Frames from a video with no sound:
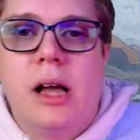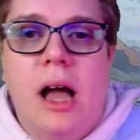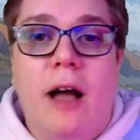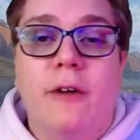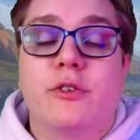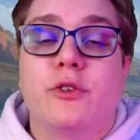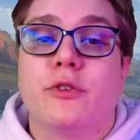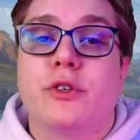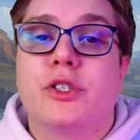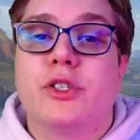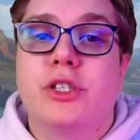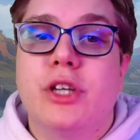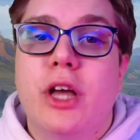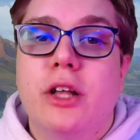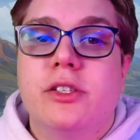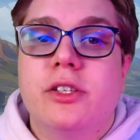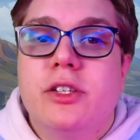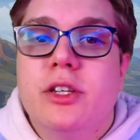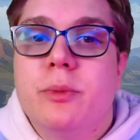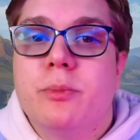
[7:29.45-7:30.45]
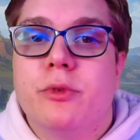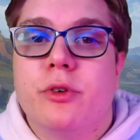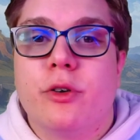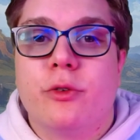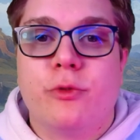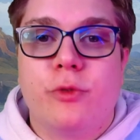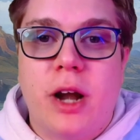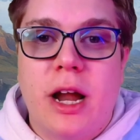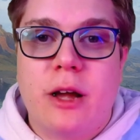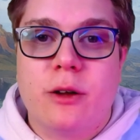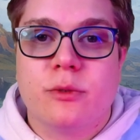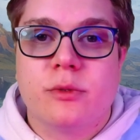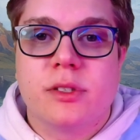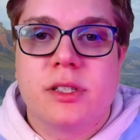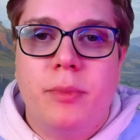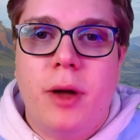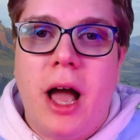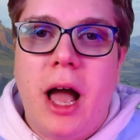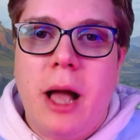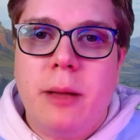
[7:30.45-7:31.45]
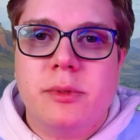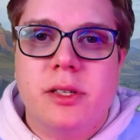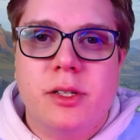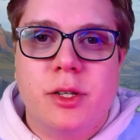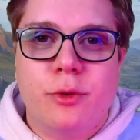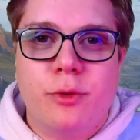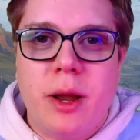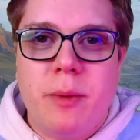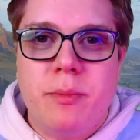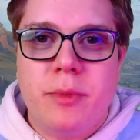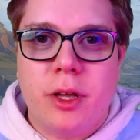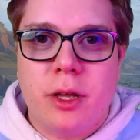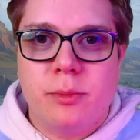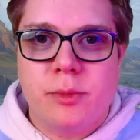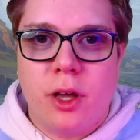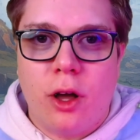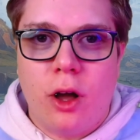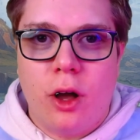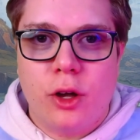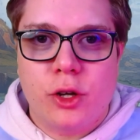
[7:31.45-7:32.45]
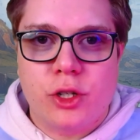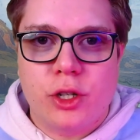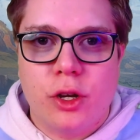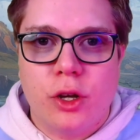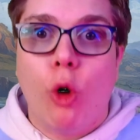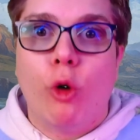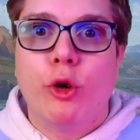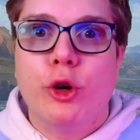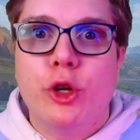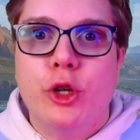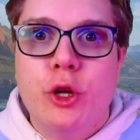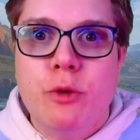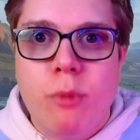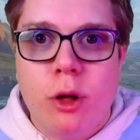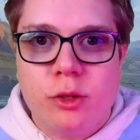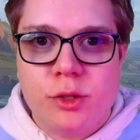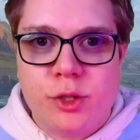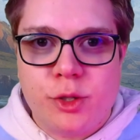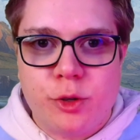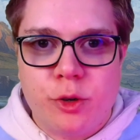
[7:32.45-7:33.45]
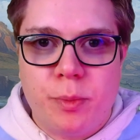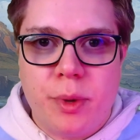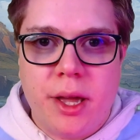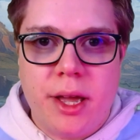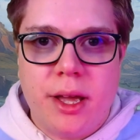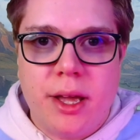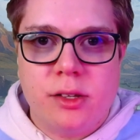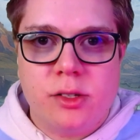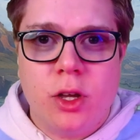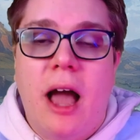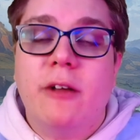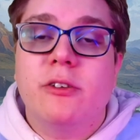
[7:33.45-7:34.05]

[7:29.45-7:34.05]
After a certain number of rounds, perhaps the terrain becomes harsher or a new monster appears.